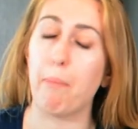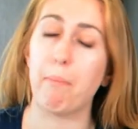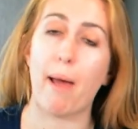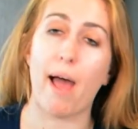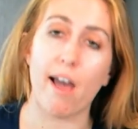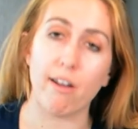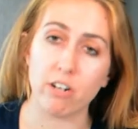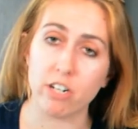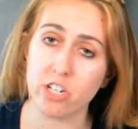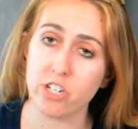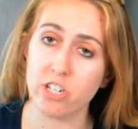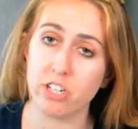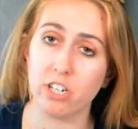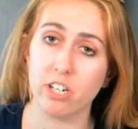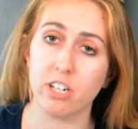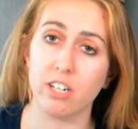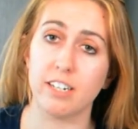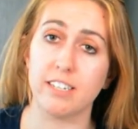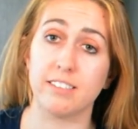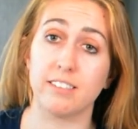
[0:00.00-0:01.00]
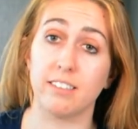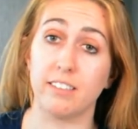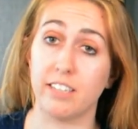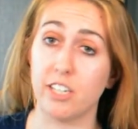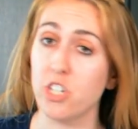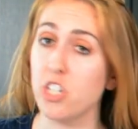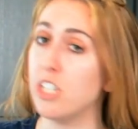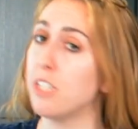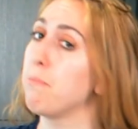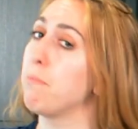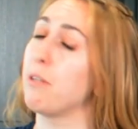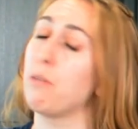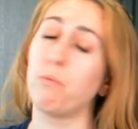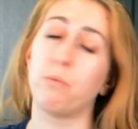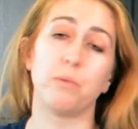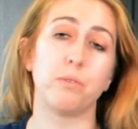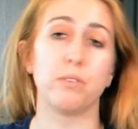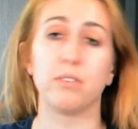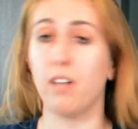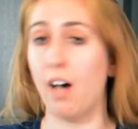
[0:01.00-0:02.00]
A powdered sugar is delicious, but it
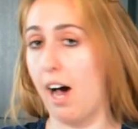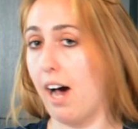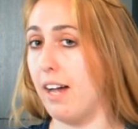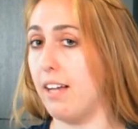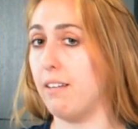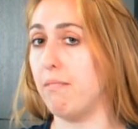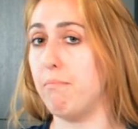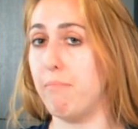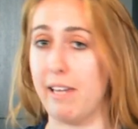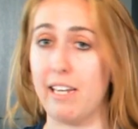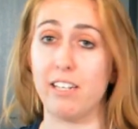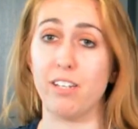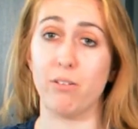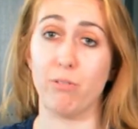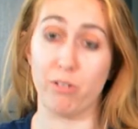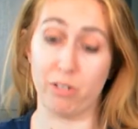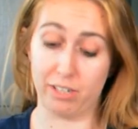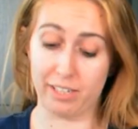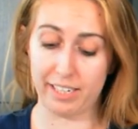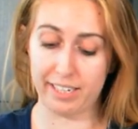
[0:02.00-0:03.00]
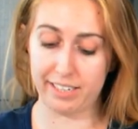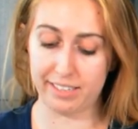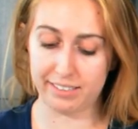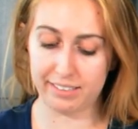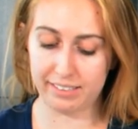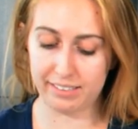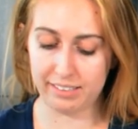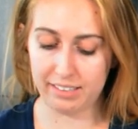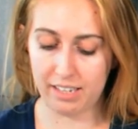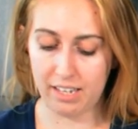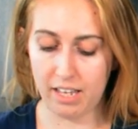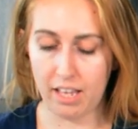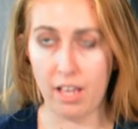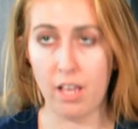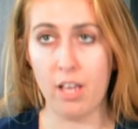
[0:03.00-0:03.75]
will not make you cookies.